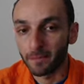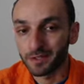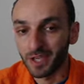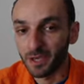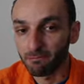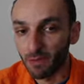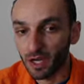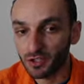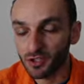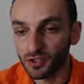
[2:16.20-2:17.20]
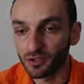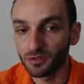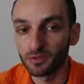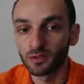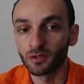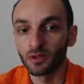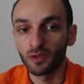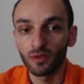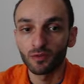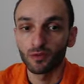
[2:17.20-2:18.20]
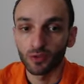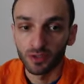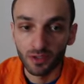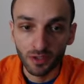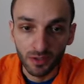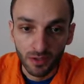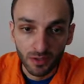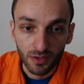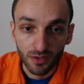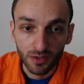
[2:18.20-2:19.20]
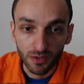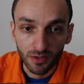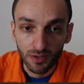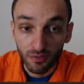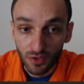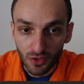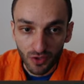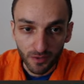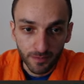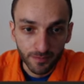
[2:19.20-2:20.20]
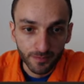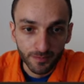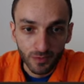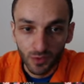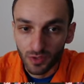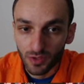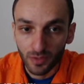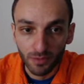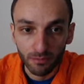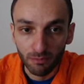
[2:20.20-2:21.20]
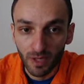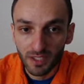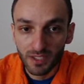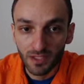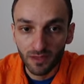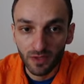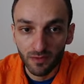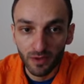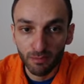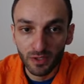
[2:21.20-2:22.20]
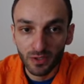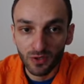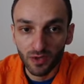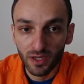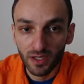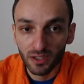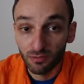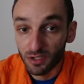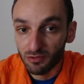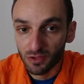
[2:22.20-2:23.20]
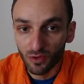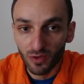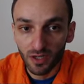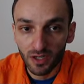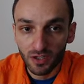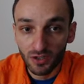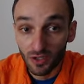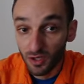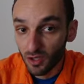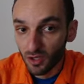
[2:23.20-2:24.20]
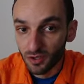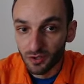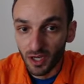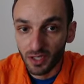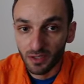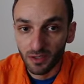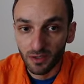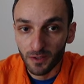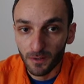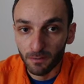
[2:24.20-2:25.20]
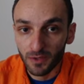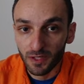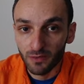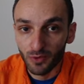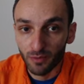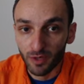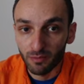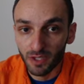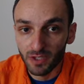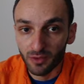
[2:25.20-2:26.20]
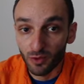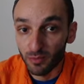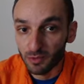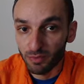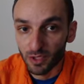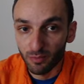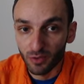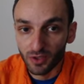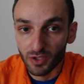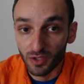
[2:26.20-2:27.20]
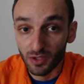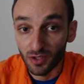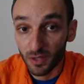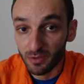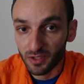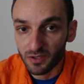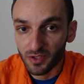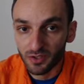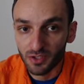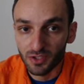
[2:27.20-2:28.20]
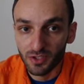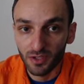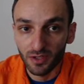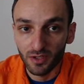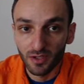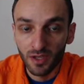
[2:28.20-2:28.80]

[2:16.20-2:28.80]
game match for the division you see myself Levan Pantsulaia Dmitry Kollars young uh, player from Armenia Robert Piliposyan Gabriel Sargissian